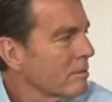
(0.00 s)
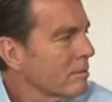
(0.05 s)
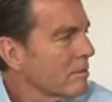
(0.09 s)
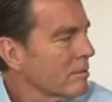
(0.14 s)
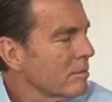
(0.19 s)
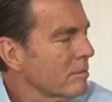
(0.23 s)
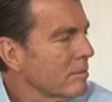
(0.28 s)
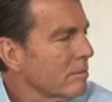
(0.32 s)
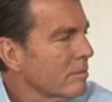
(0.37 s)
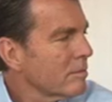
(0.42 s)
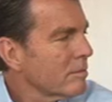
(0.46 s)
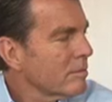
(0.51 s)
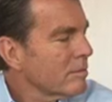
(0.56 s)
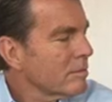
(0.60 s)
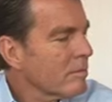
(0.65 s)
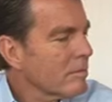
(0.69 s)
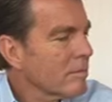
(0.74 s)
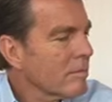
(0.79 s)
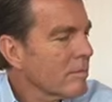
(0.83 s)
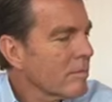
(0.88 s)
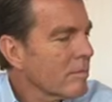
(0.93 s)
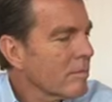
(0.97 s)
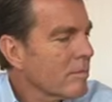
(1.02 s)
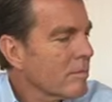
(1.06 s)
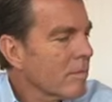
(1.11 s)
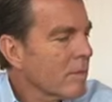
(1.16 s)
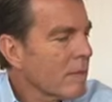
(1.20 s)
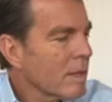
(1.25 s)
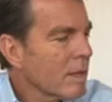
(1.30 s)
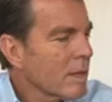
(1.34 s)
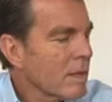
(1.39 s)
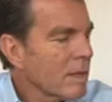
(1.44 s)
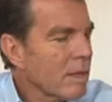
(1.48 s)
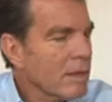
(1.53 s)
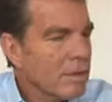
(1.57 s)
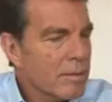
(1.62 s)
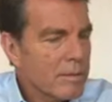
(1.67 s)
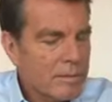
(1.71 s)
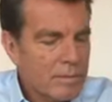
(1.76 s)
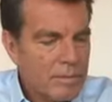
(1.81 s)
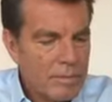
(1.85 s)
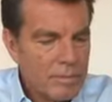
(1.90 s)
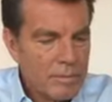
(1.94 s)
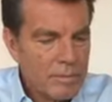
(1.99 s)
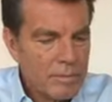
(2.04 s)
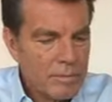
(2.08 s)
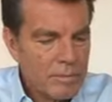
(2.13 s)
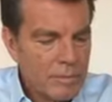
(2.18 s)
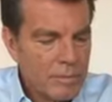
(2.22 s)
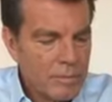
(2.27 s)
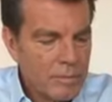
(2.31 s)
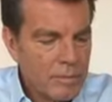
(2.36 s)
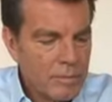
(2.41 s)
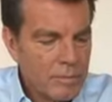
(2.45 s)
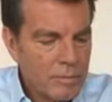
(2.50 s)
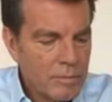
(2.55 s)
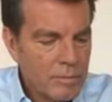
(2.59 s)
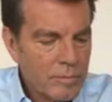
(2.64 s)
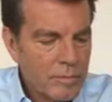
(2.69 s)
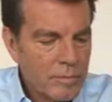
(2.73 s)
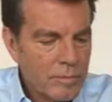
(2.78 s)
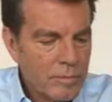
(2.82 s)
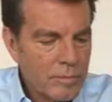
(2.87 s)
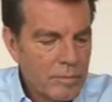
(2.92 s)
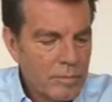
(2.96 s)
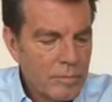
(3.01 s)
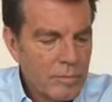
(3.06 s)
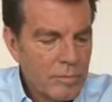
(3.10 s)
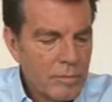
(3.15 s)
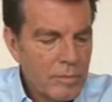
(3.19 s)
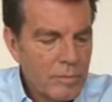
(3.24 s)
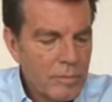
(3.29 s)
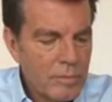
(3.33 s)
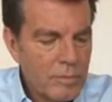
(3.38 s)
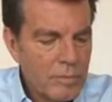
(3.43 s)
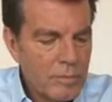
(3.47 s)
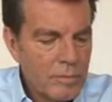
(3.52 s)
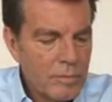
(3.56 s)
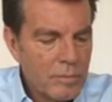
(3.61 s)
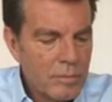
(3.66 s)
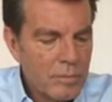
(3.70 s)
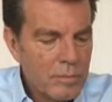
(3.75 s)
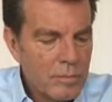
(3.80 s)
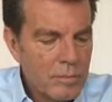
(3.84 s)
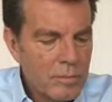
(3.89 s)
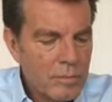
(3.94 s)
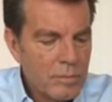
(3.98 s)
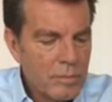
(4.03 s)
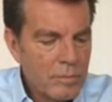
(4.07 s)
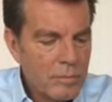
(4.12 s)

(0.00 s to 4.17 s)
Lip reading: The person shown says nothing.